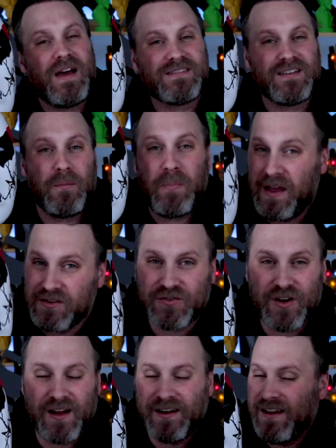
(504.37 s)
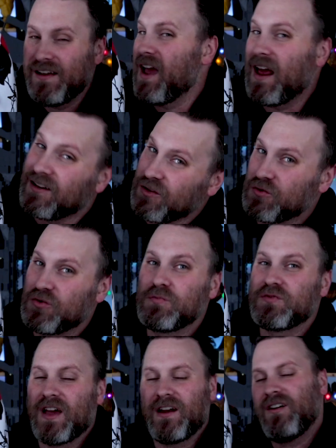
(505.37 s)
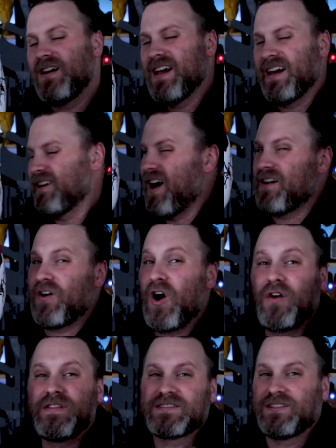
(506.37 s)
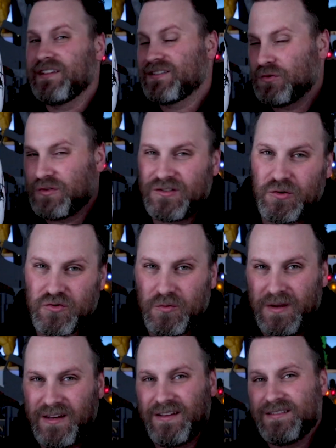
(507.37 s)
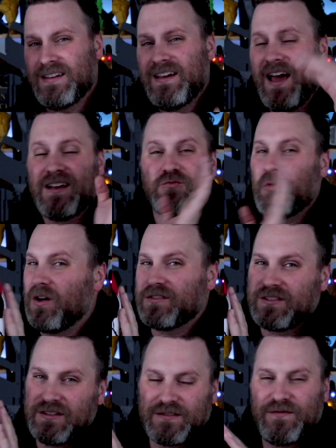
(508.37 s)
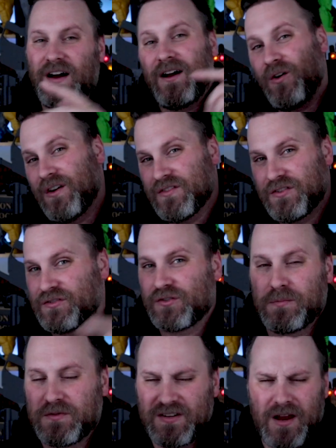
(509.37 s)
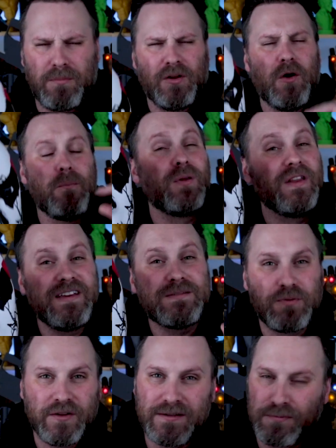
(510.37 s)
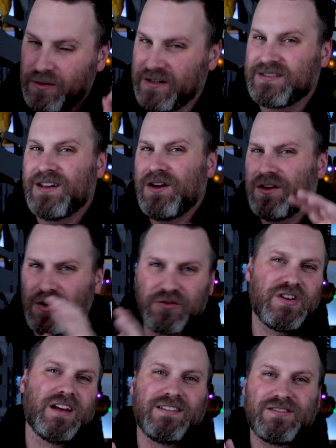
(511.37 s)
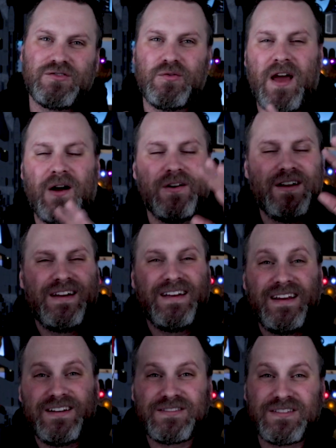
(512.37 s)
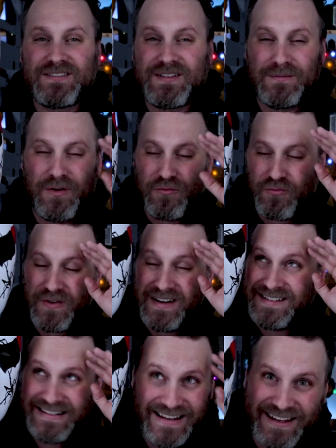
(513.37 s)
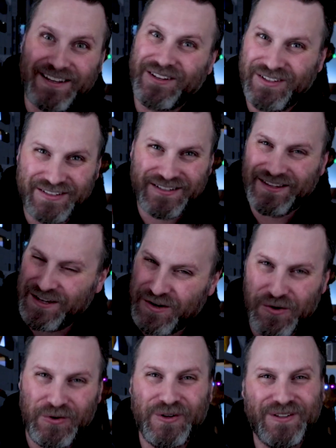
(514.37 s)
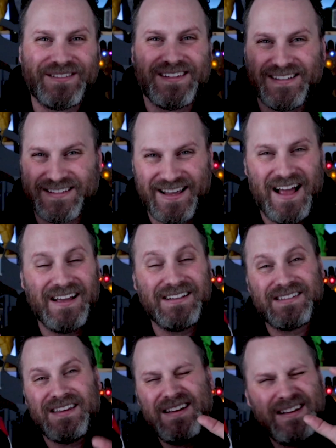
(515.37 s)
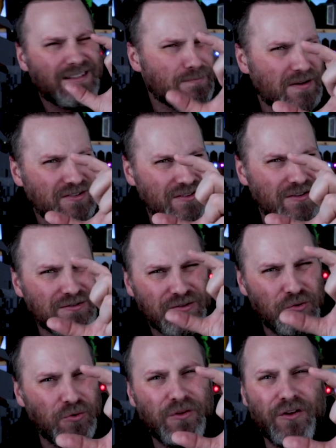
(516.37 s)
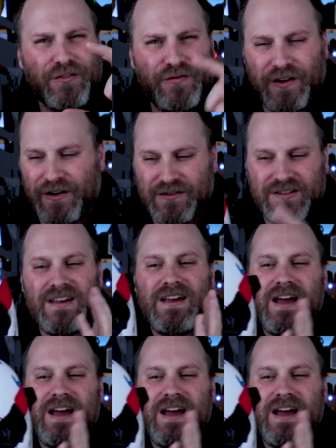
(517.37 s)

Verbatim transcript: has a Patreon and a YouTube channel, and I'll have all of his links to his social medias as well as to this file in the description down below. Please, please, please go check this dude out. He does some ridiculously cool designs, especially those cool little figures.